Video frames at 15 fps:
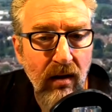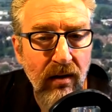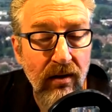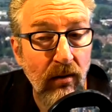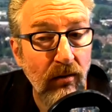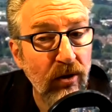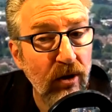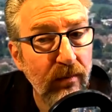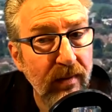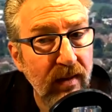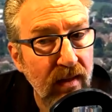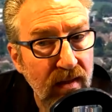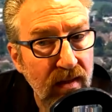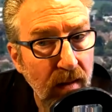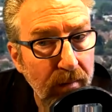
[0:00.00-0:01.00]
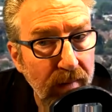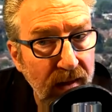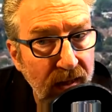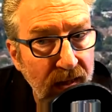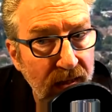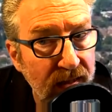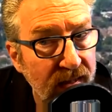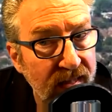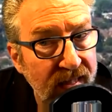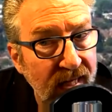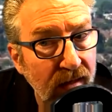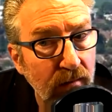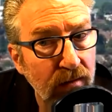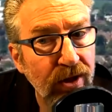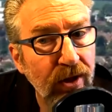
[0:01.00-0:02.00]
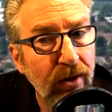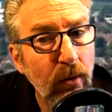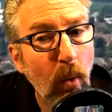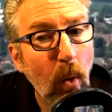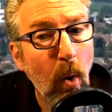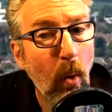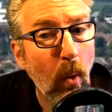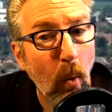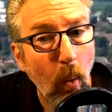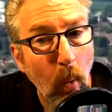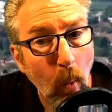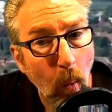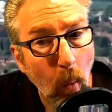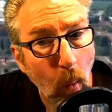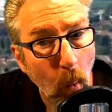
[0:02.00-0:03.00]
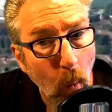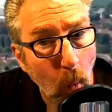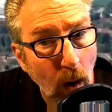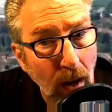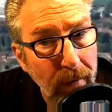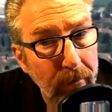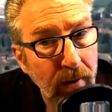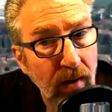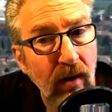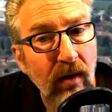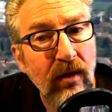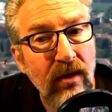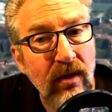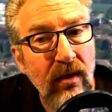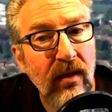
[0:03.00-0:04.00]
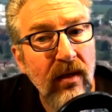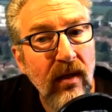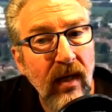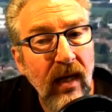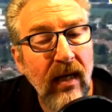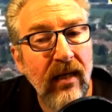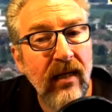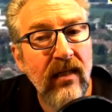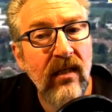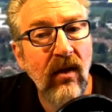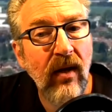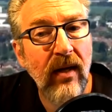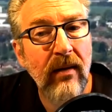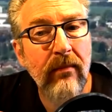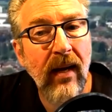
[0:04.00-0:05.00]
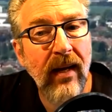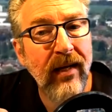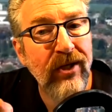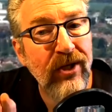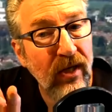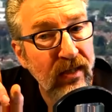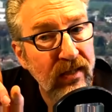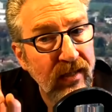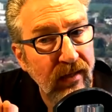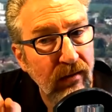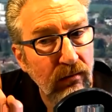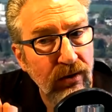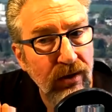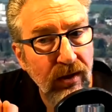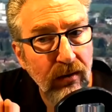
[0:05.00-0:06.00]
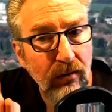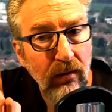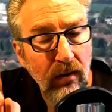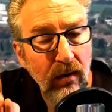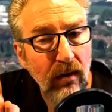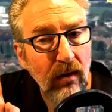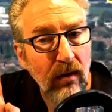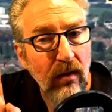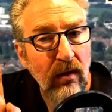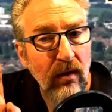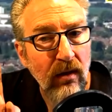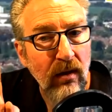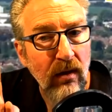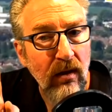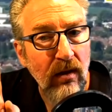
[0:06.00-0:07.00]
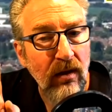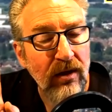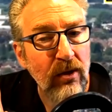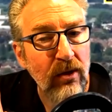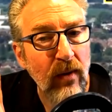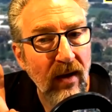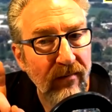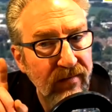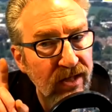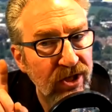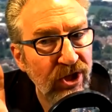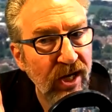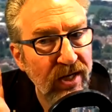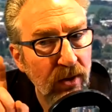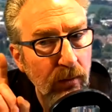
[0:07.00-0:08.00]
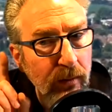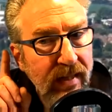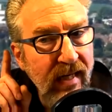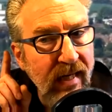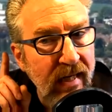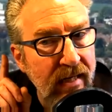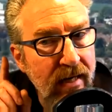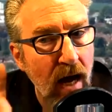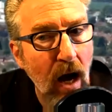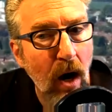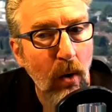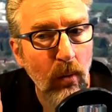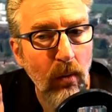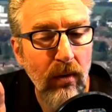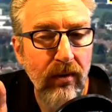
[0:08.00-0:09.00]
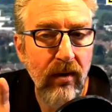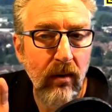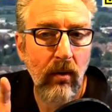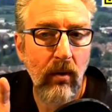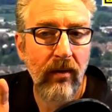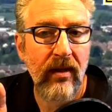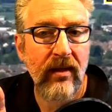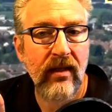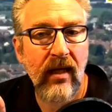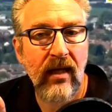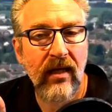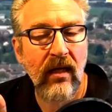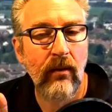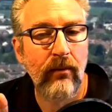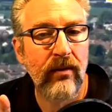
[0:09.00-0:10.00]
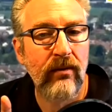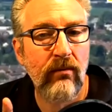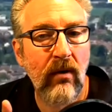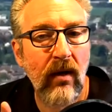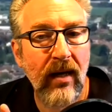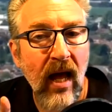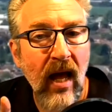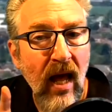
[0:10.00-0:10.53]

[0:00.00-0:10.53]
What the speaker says: Not just because somebody tells you, one person and his line manager tells you. You have to genuinely know that what they're telling you is right.